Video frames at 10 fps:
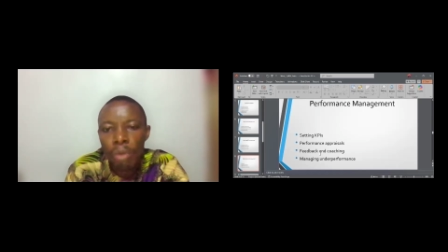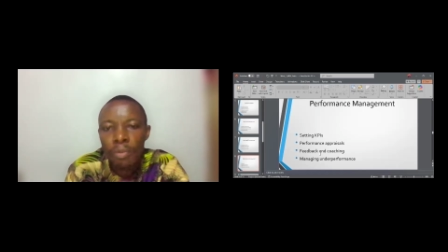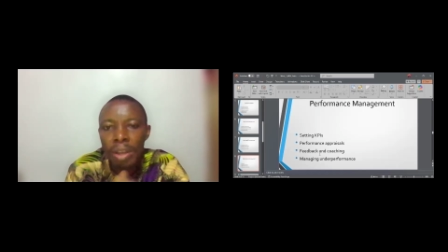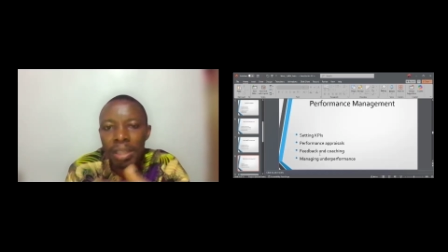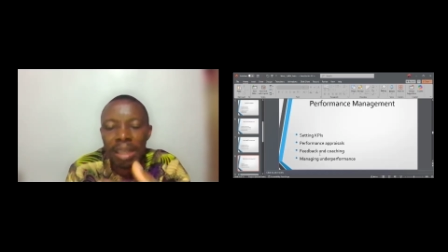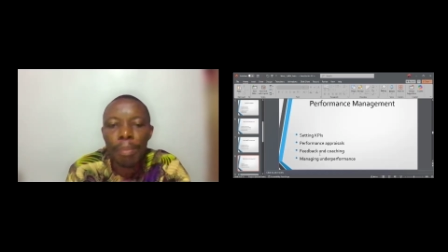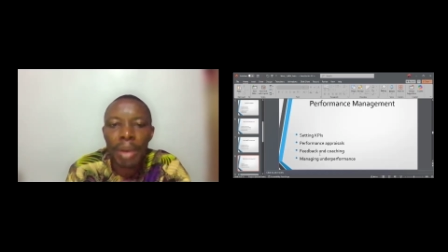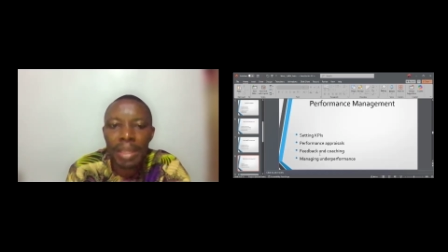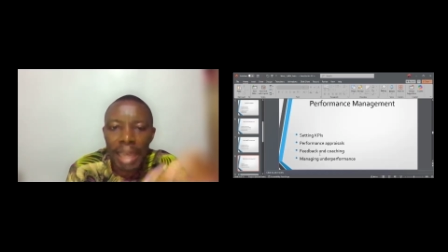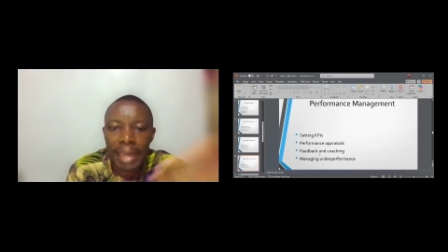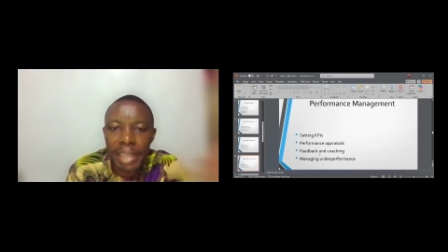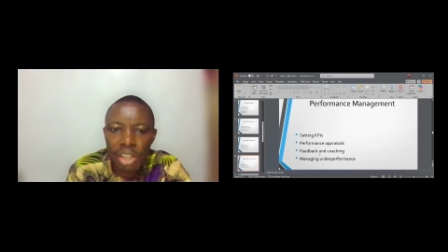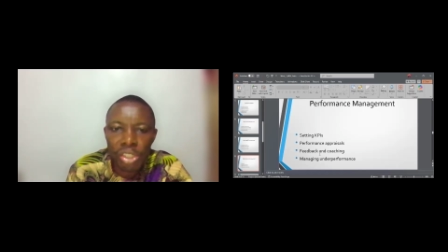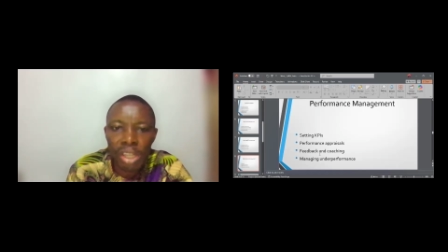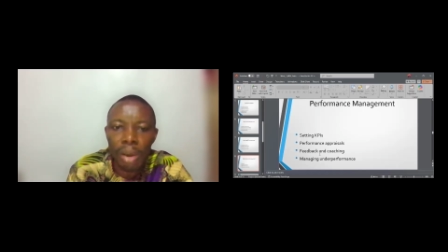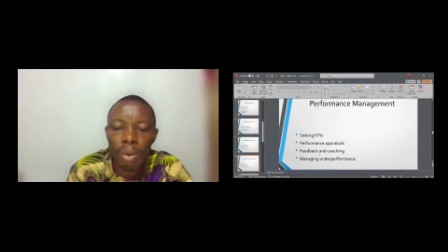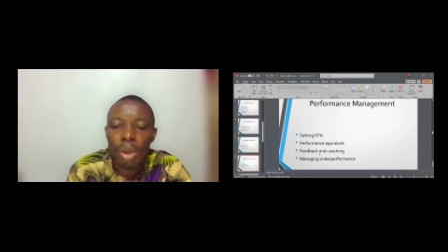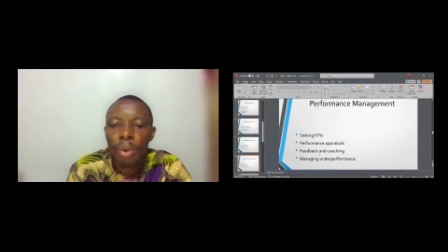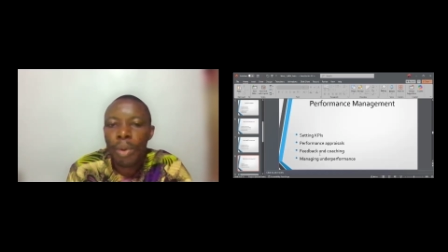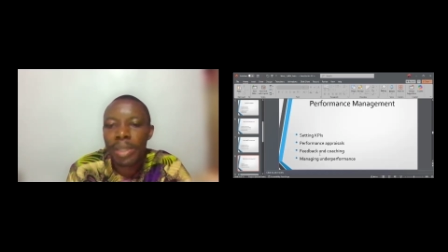For example, as an HR,
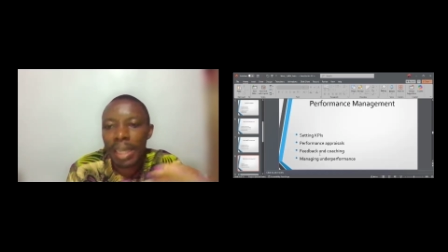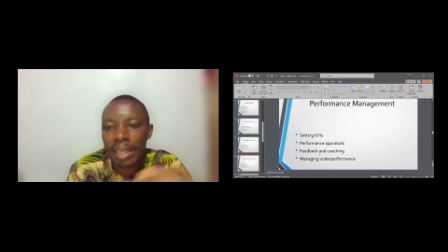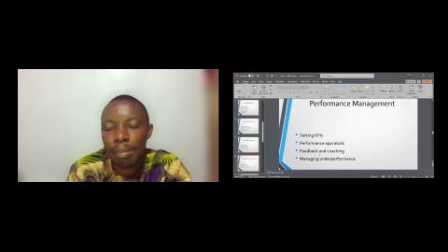what are the